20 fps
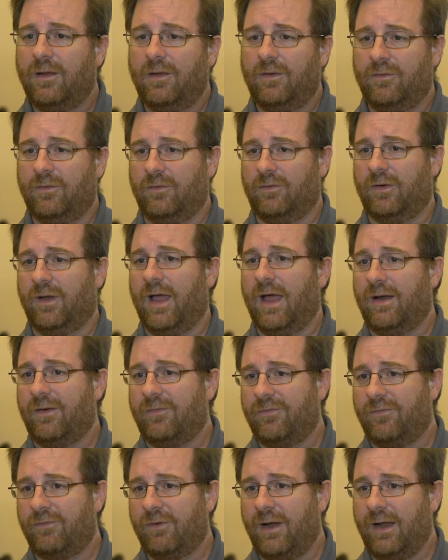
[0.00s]
So there's a lot
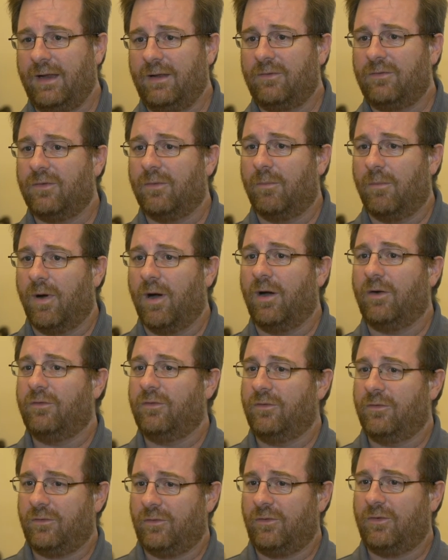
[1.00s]
of freight, so
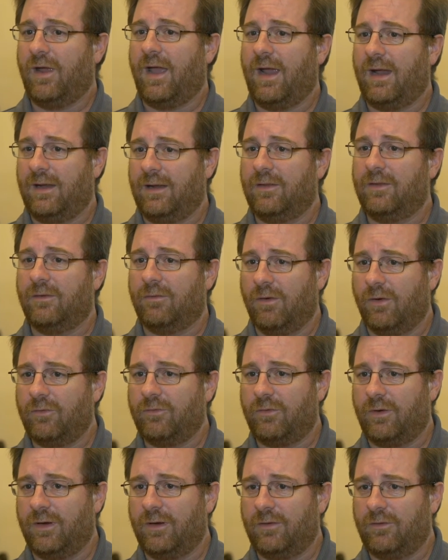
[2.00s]
margins are tight in the
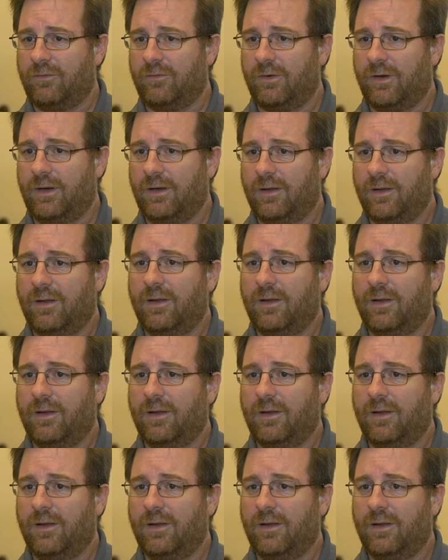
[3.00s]
grocery industry.